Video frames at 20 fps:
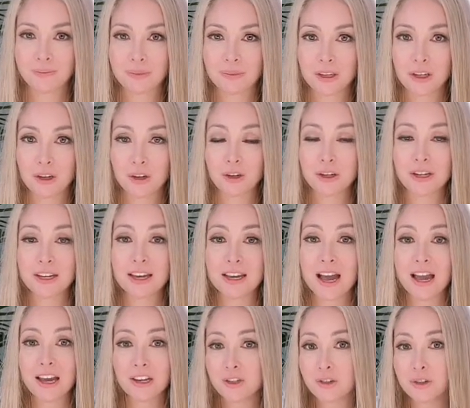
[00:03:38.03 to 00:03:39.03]
You're going to
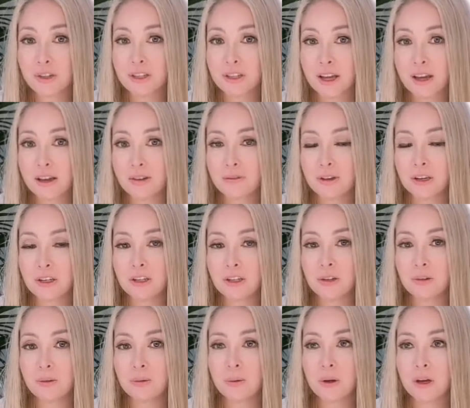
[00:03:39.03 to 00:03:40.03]
guide yourself, and
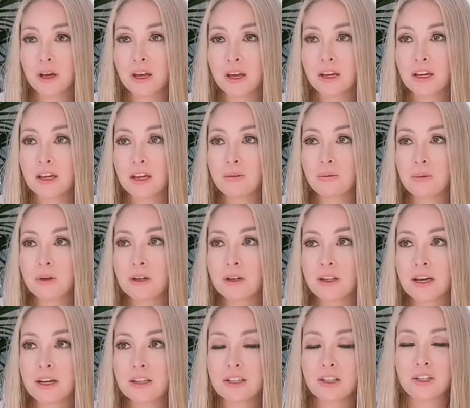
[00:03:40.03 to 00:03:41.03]
you can
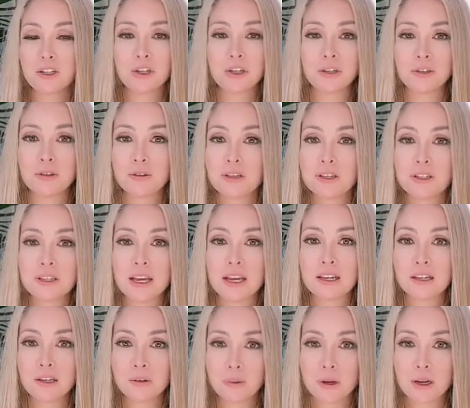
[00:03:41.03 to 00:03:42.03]
realize that you can do this
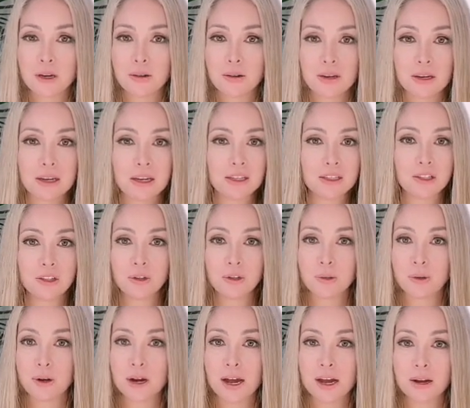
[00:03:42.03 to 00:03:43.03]
anywhere in
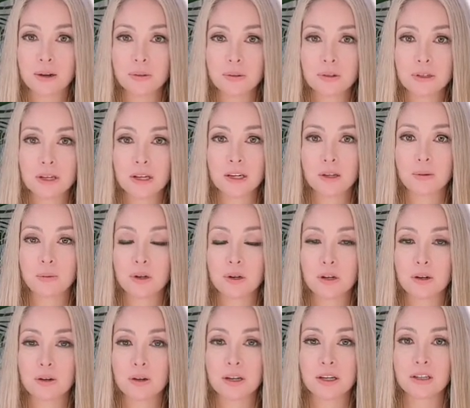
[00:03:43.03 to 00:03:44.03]
your house,
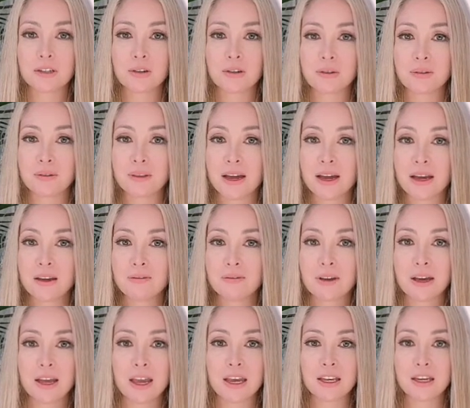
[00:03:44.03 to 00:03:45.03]
anywhere in your life,
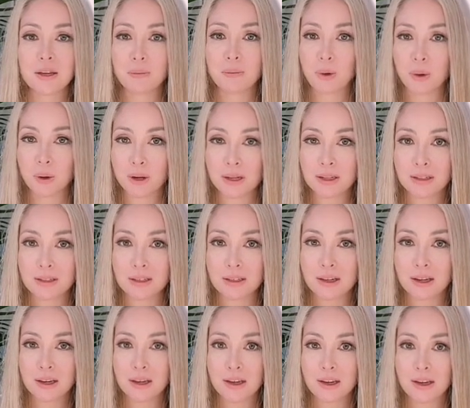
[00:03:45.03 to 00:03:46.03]
at any point.
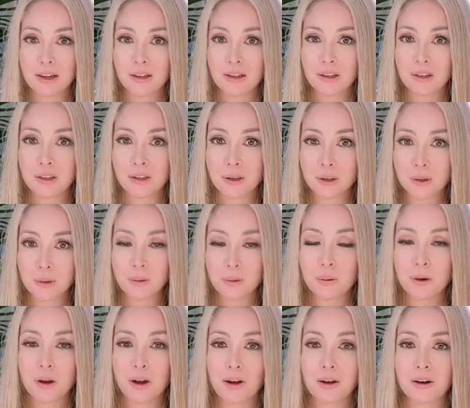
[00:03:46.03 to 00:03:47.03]

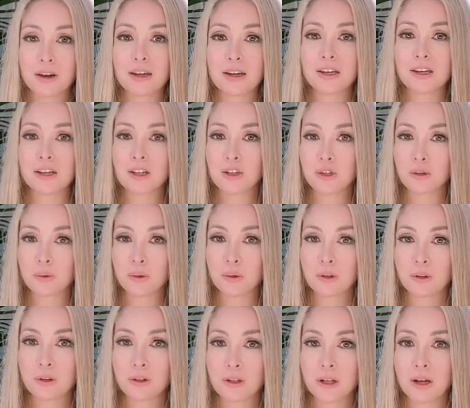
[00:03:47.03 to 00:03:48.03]
You are in
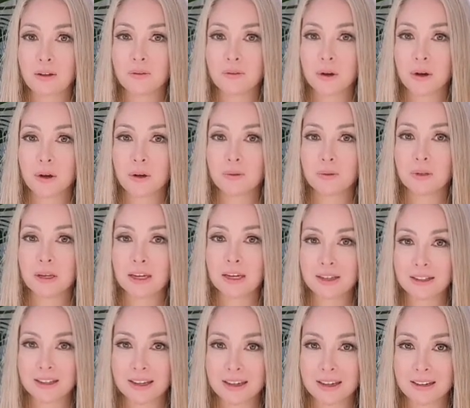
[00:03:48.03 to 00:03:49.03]
control of your own
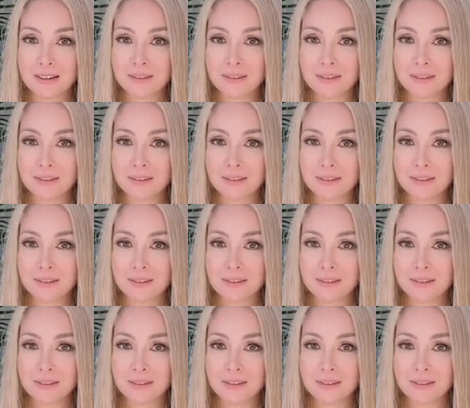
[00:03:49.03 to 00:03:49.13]
healing.